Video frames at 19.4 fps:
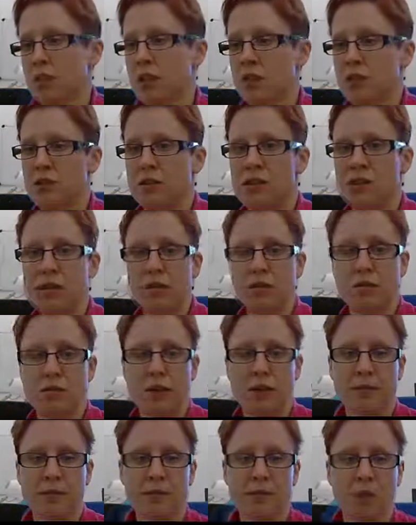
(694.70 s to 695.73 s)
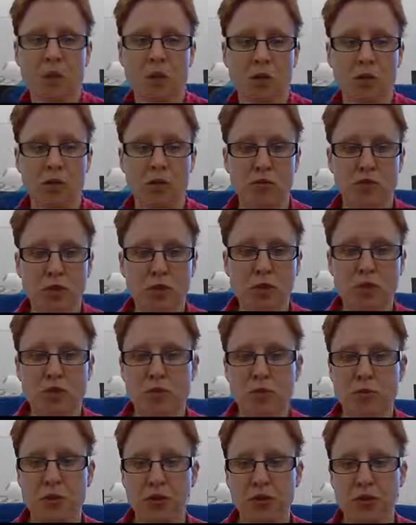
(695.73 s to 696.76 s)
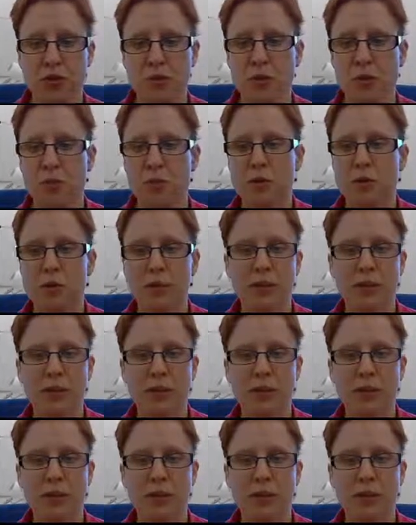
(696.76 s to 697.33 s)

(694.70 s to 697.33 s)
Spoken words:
That's the theory. Well, the research objective could be